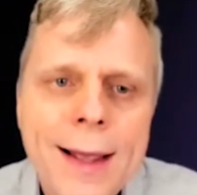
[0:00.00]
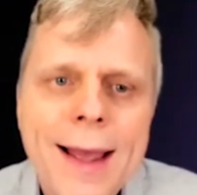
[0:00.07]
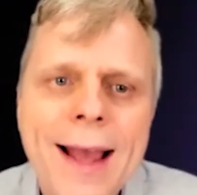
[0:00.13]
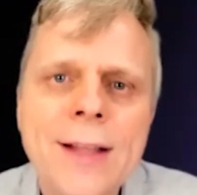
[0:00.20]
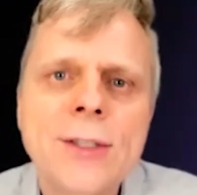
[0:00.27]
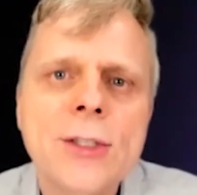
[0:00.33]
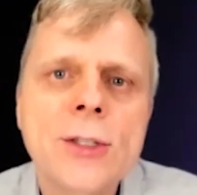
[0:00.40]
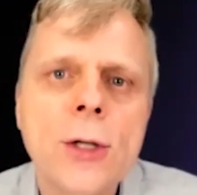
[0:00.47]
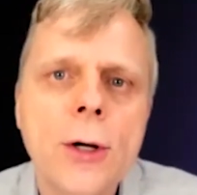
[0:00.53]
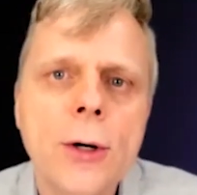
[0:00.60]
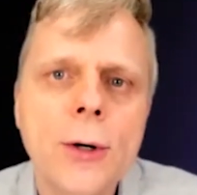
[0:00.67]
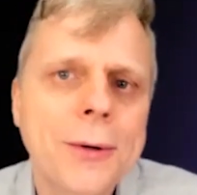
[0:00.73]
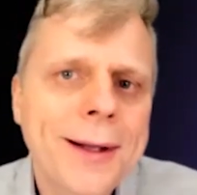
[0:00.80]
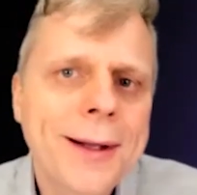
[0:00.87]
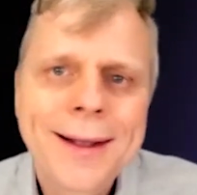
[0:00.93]
And
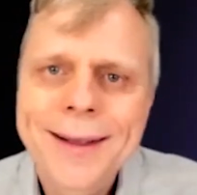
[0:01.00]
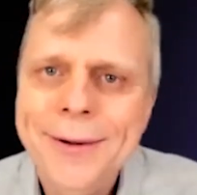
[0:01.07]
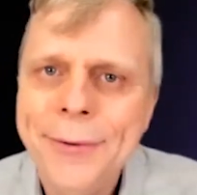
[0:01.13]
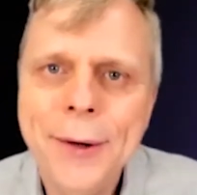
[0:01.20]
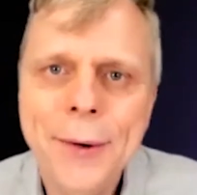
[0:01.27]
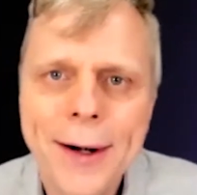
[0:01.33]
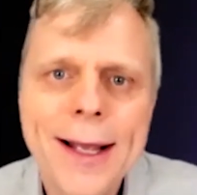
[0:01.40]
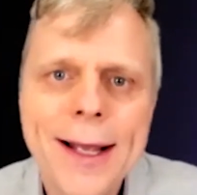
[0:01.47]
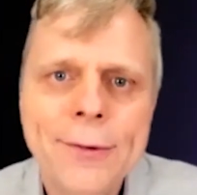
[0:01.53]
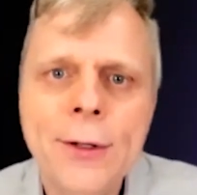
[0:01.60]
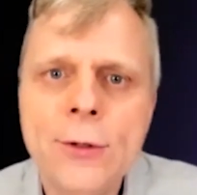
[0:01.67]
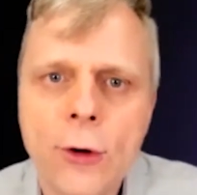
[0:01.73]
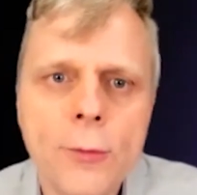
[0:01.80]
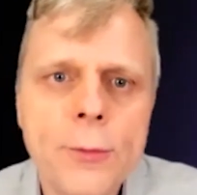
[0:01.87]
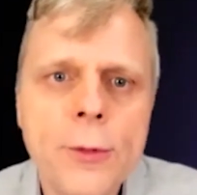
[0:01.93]
so we want to have
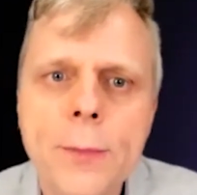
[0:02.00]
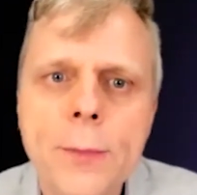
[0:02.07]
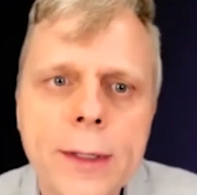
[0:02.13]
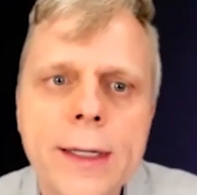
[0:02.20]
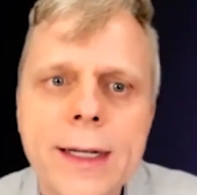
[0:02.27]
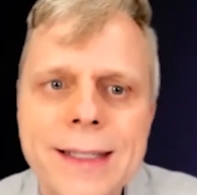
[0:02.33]
controlled mutability.